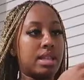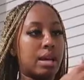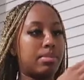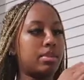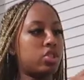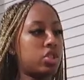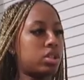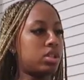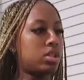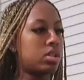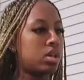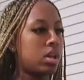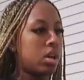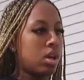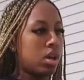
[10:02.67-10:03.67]
type of jean
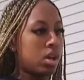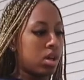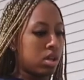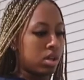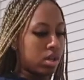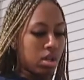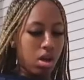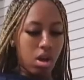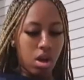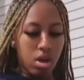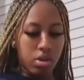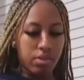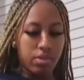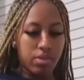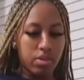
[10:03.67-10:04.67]

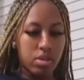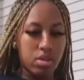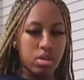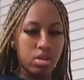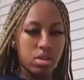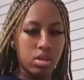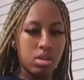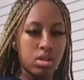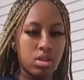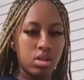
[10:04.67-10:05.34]
off. Oh.